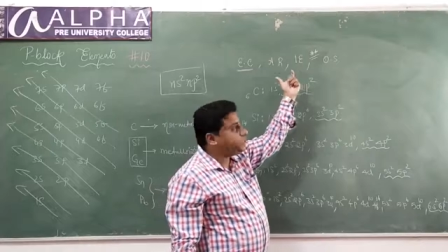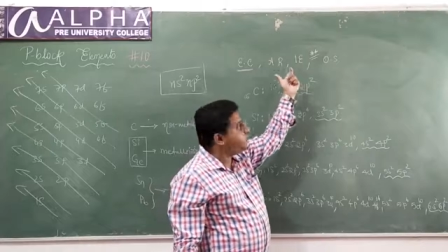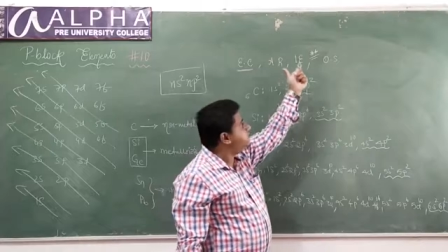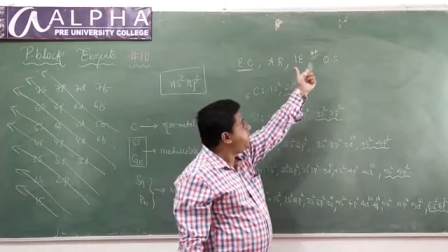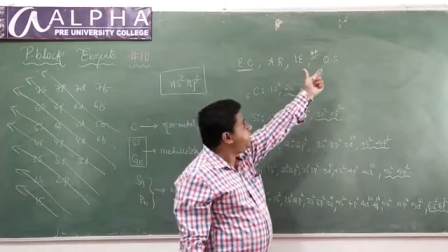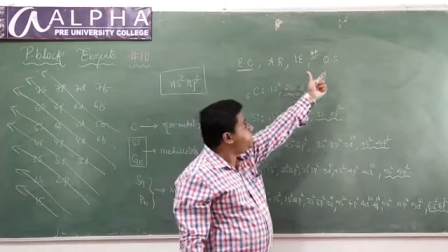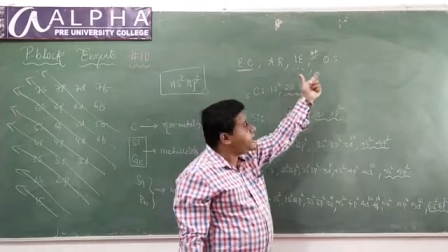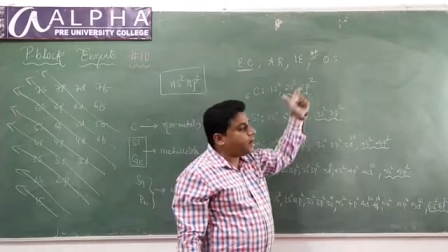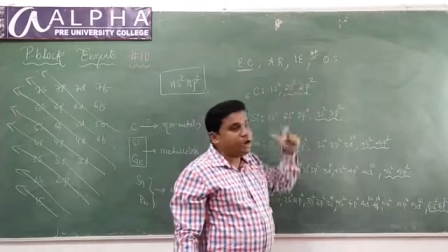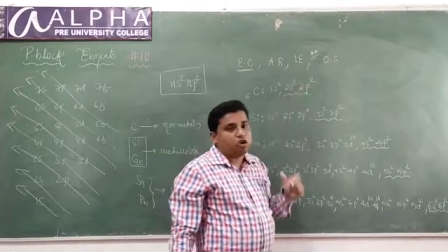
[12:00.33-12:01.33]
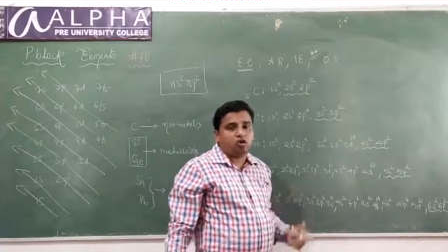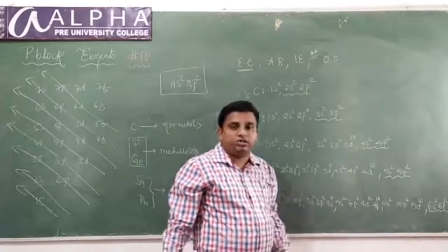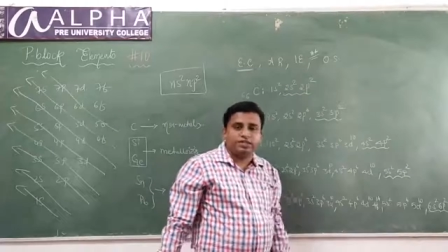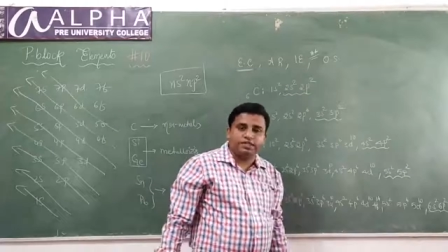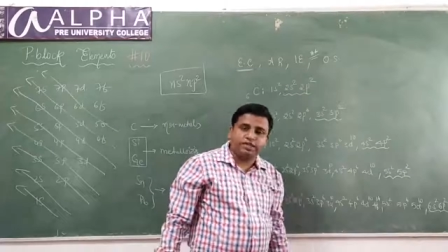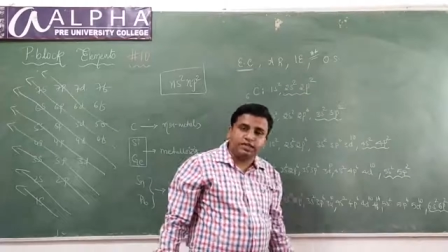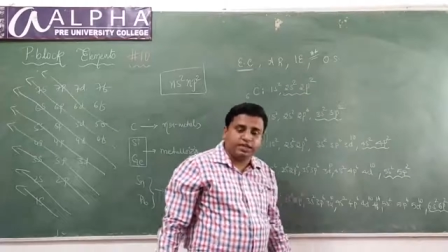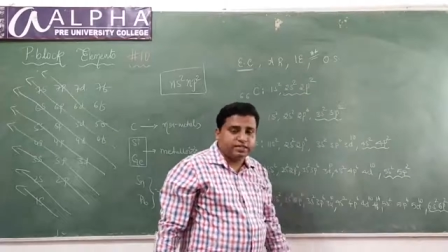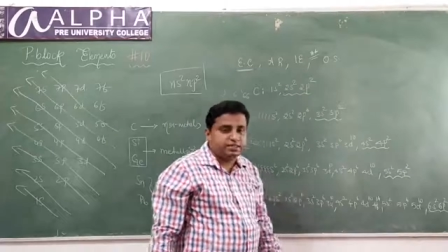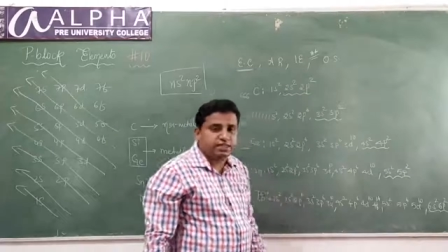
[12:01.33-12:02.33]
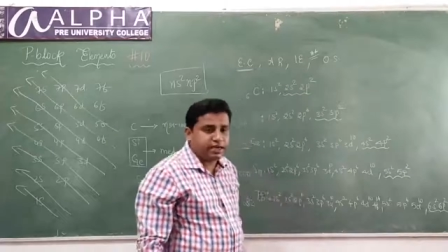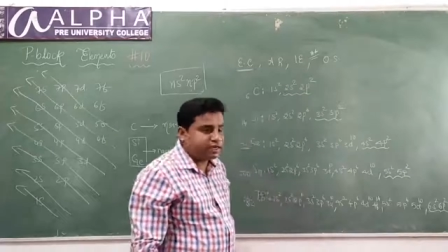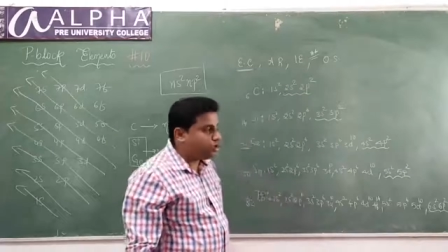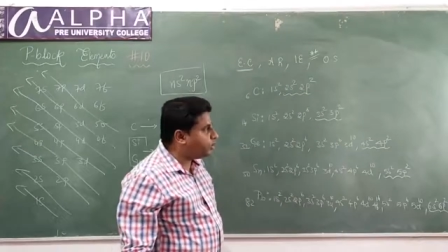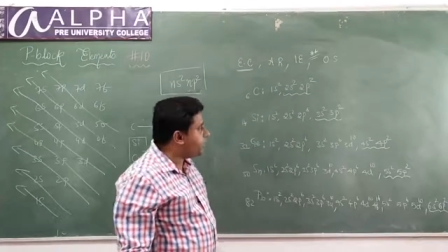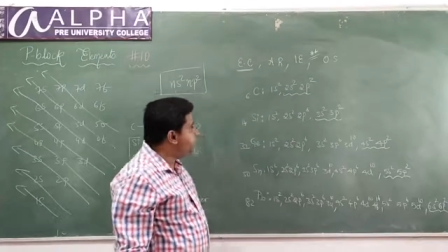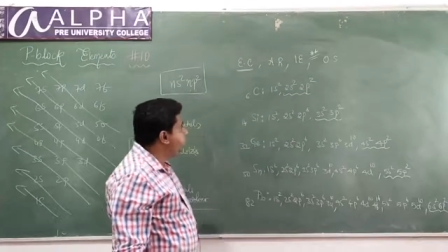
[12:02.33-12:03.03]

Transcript: enthalpy, and oxidation state. Okay,